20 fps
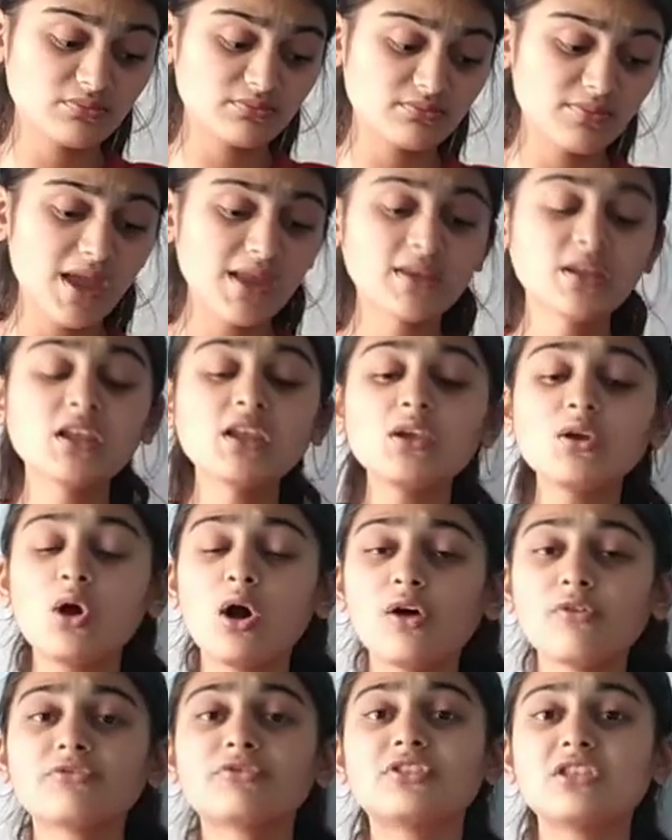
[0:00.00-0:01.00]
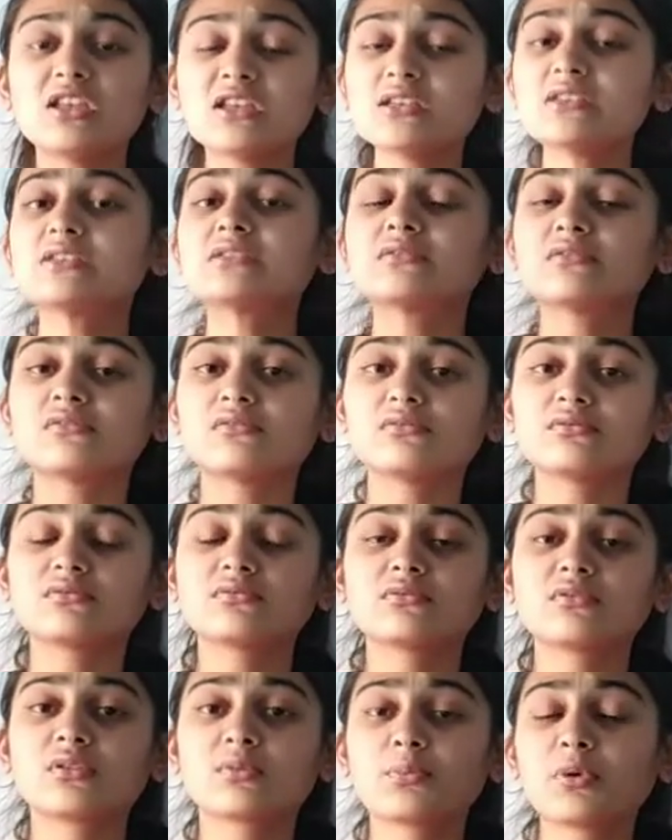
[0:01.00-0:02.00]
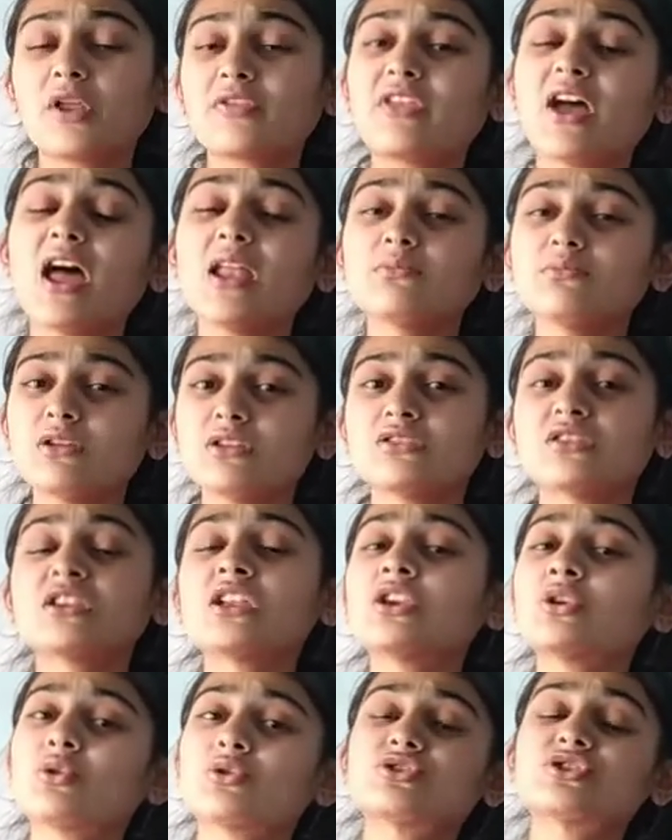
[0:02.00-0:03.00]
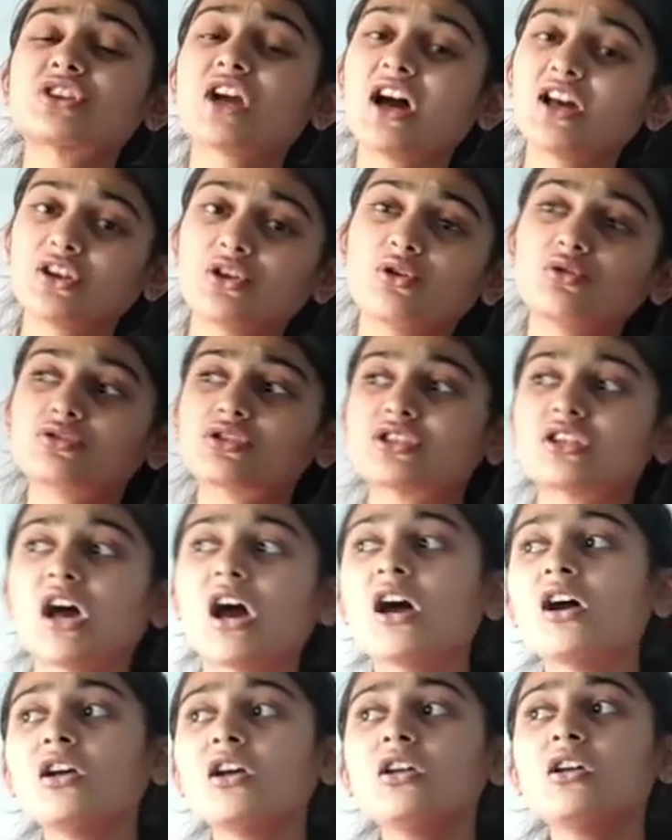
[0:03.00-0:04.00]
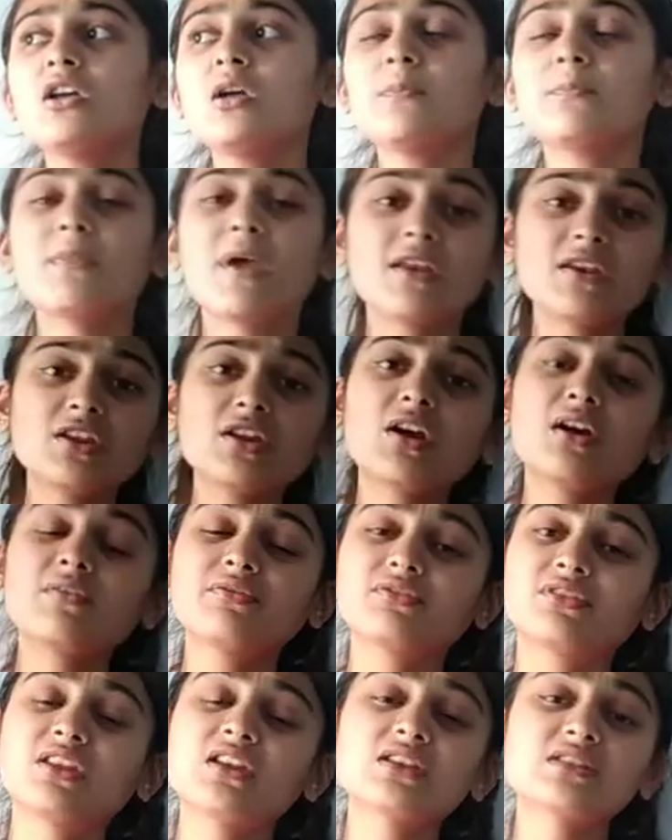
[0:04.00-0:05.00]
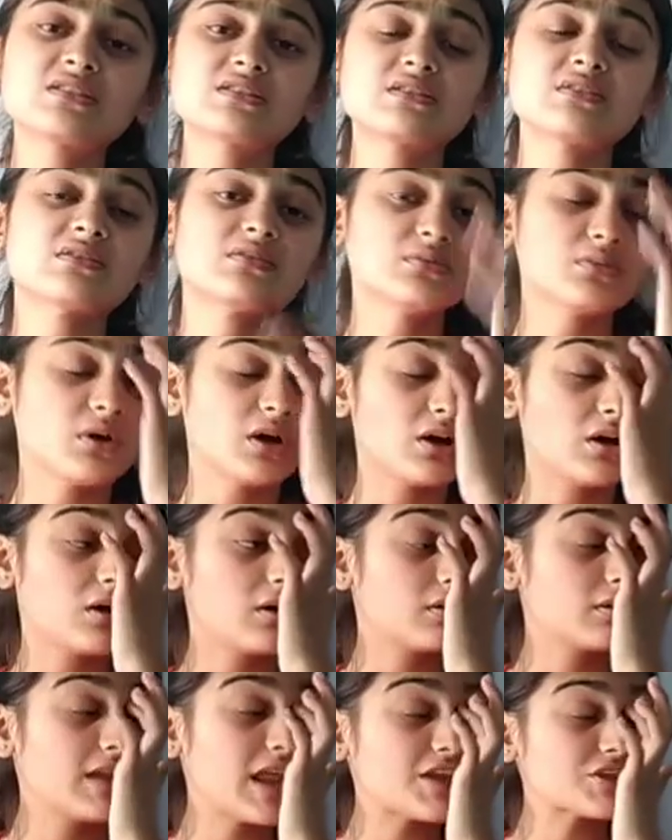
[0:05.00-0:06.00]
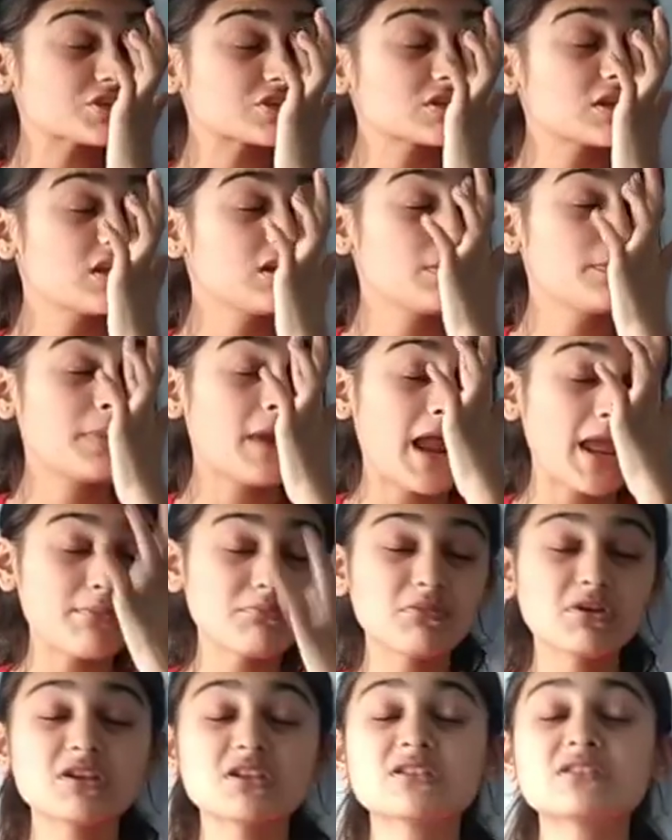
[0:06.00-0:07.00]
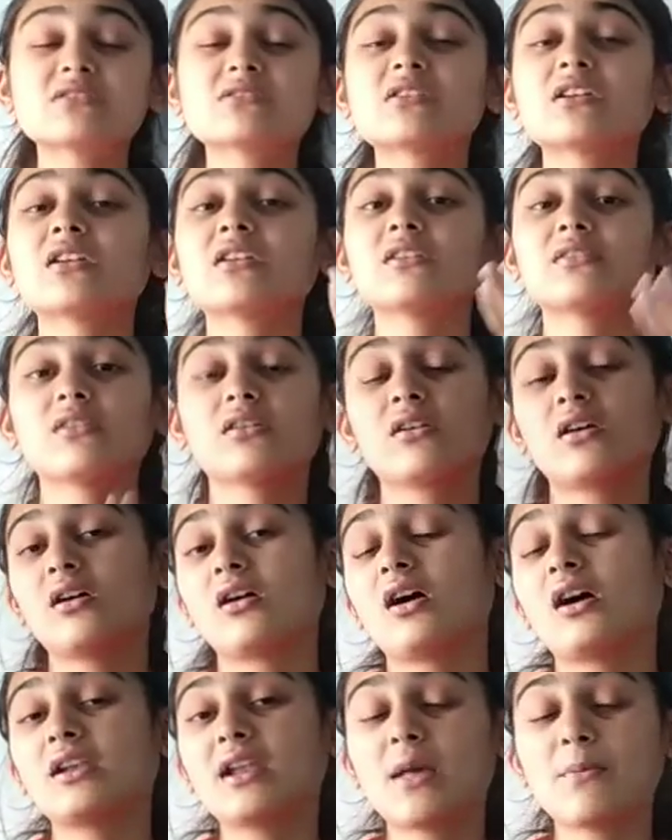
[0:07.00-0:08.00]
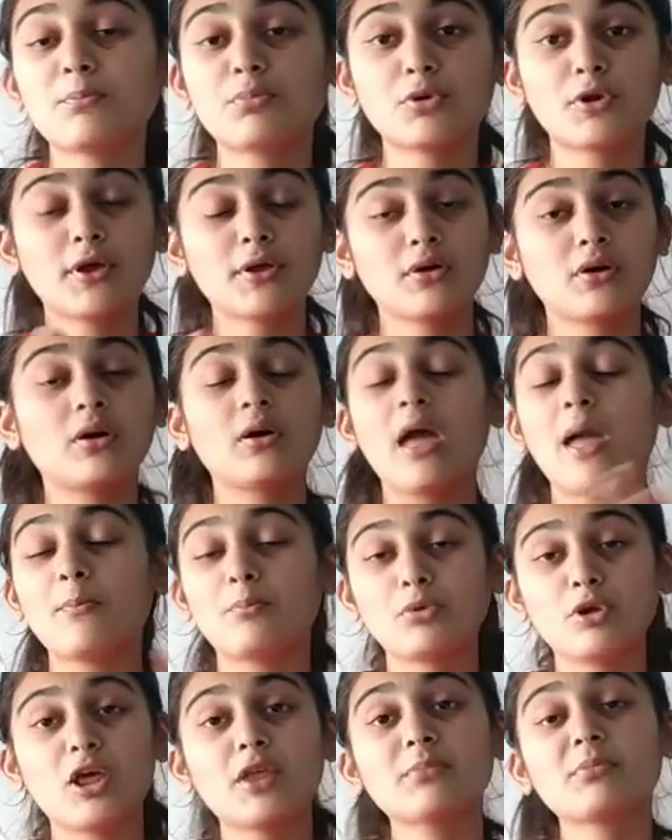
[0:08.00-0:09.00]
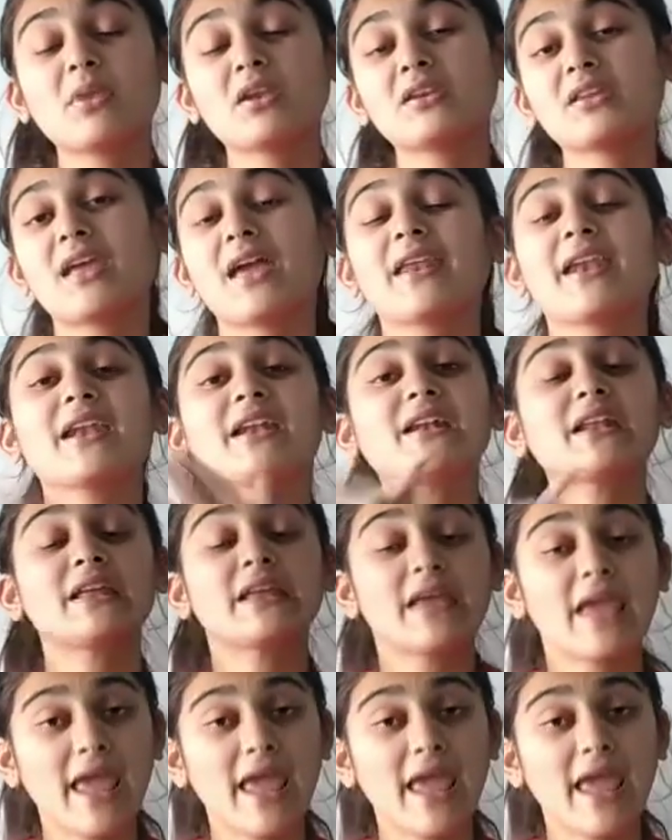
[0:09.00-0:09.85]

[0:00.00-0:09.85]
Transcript: many of these Pradhan Mantri Rojgar Yojana, many of these National Prime Minister Employment Guarantee